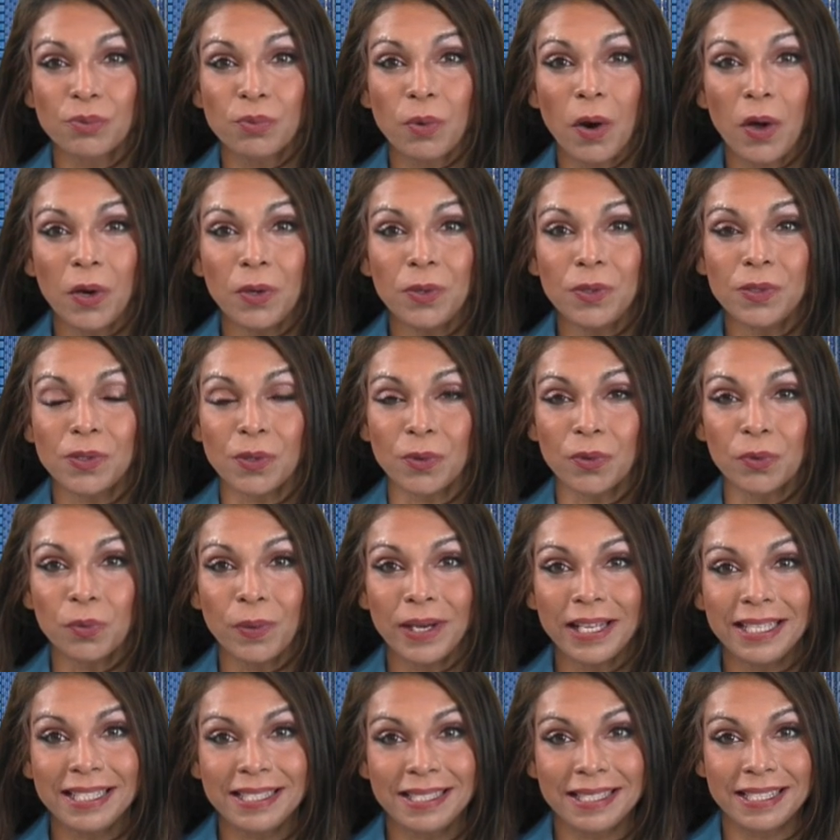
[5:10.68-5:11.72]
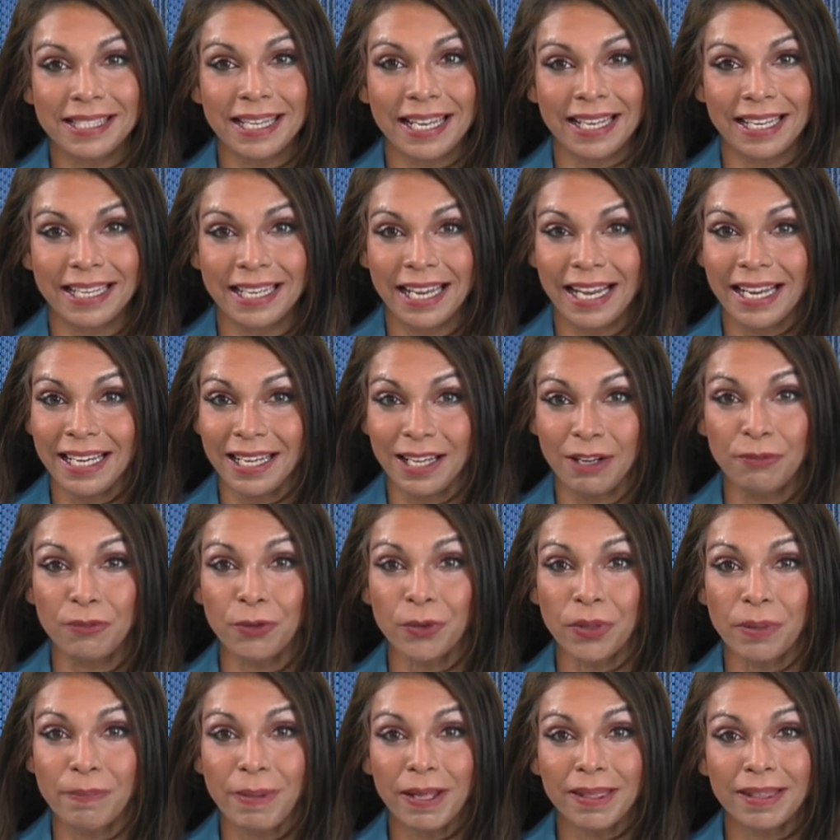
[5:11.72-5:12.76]
rose on Wednesday, heading
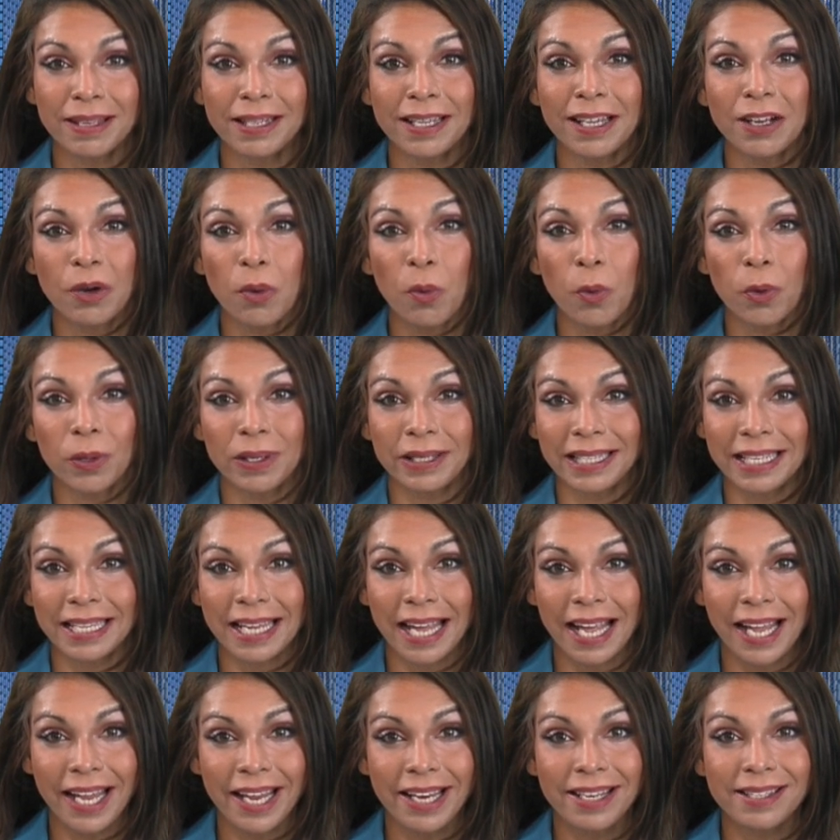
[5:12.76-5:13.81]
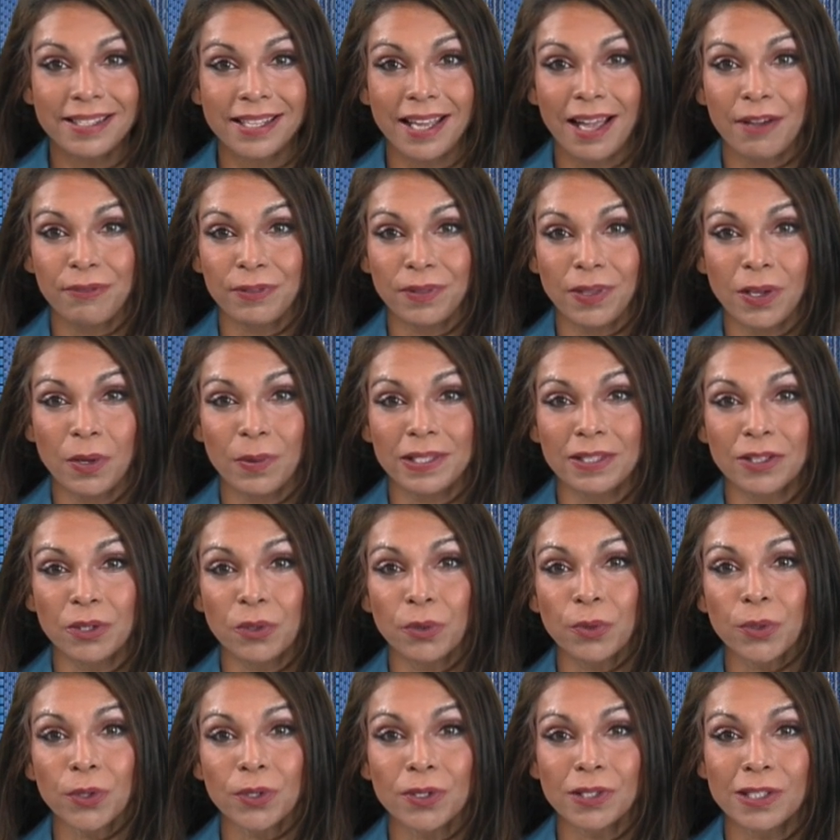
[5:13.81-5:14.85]
for the monthly and quarterly gains after the US
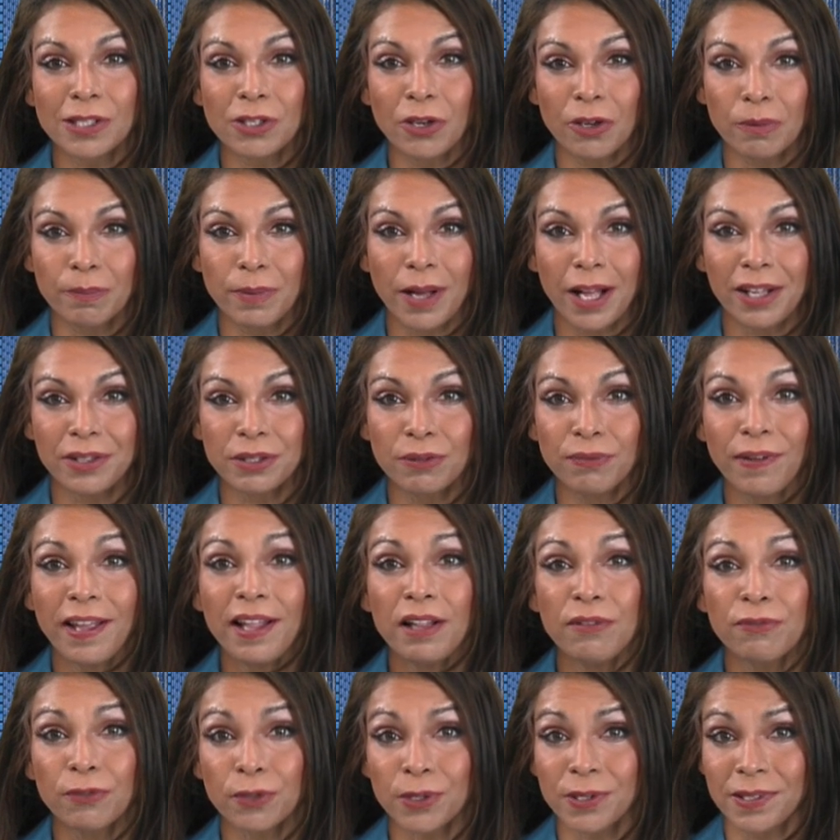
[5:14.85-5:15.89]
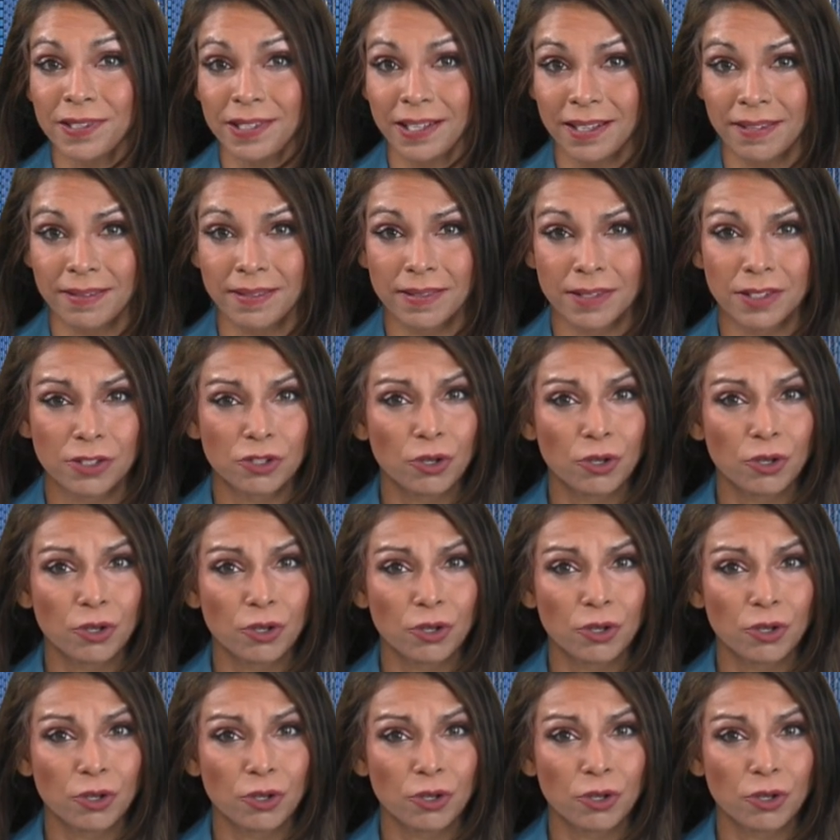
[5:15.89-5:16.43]
crude stockpiles fell for a sixth